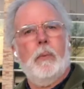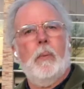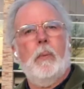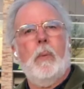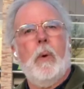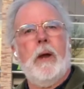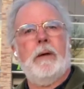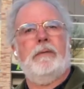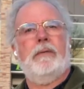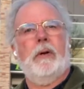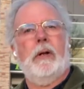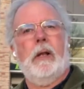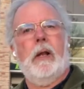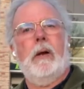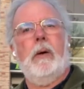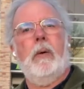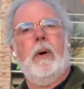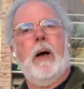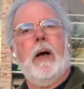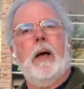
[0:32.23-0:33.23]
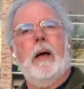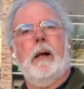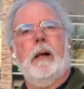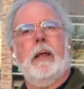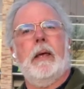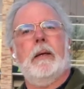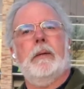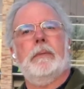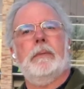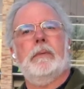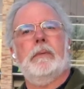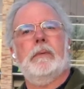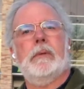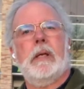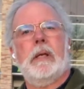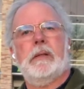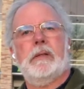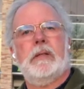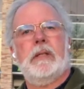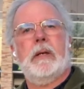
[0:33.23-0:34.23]
wait for a little while
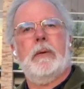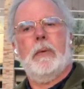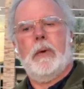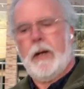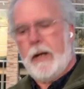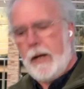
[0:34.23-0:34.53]
and see what